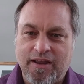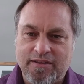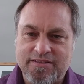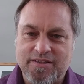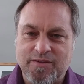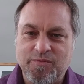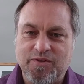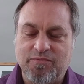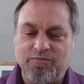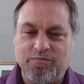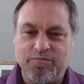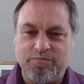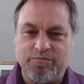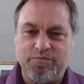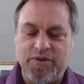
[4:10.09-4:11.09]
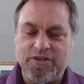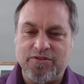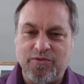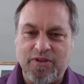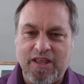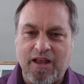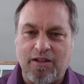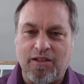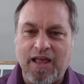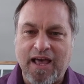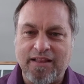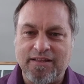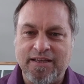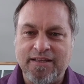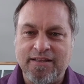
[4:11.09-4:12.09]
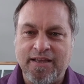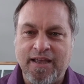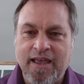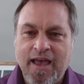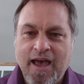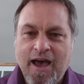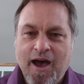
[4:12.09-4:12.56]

I seem to have been doing that a lot lately.